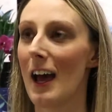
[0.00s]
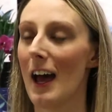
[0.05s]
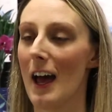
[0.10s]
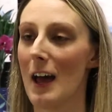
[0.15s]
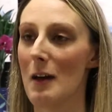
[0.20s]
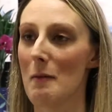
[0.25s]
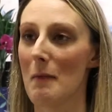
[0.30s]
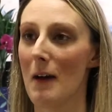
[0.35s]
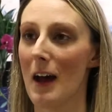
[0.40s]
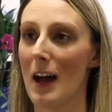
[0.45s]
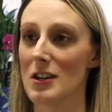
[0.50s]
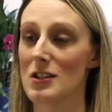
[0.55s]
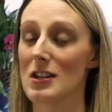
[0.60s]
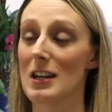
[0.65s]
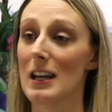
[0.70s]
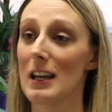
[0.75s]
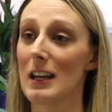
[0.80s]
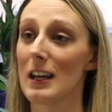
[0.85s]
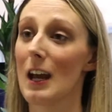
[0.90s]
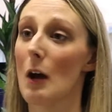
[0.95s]

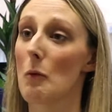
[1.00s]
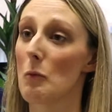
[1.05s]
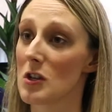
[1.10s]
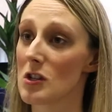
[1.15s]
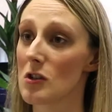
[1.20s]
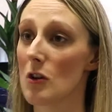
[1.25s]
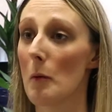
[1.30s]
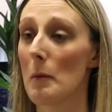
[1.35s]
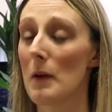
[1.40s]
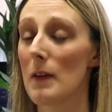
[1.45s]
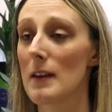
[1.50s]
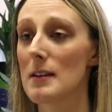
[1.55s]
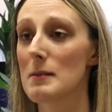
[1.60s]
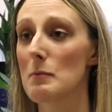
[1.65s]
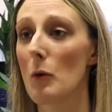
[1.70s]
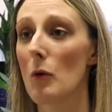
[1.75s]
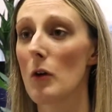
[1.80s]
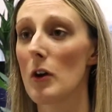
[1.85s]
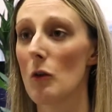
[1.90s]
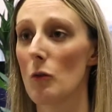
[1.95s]
actually, can we stop at this
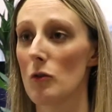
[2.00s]
point,